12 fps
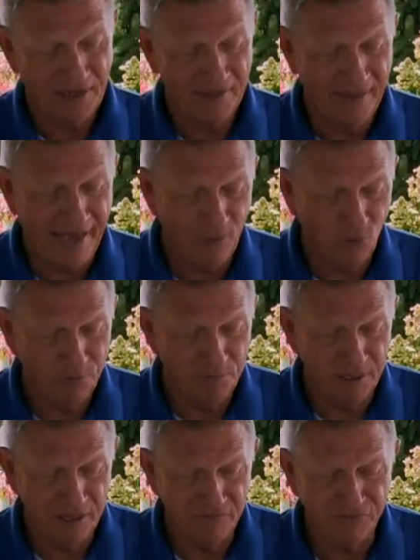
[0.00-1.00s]
And that would
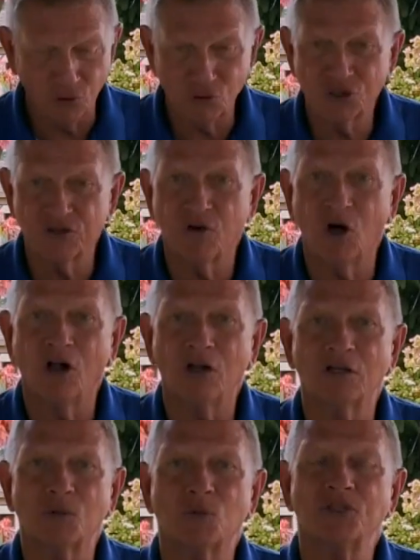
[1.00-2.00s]
be, first of
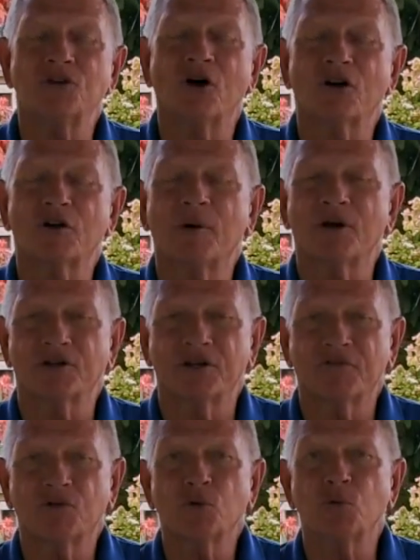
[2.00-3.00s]
all, and we talk about it
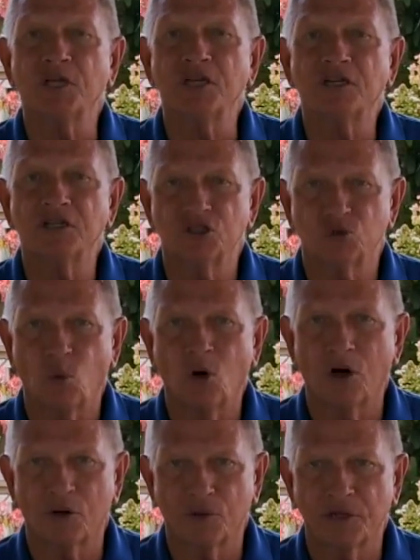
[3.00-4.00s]
every week, is
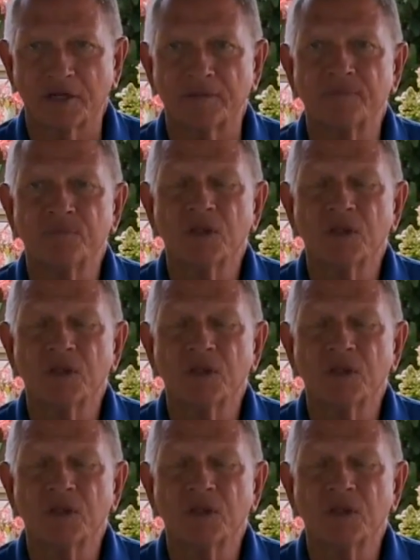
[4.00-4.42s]
watering.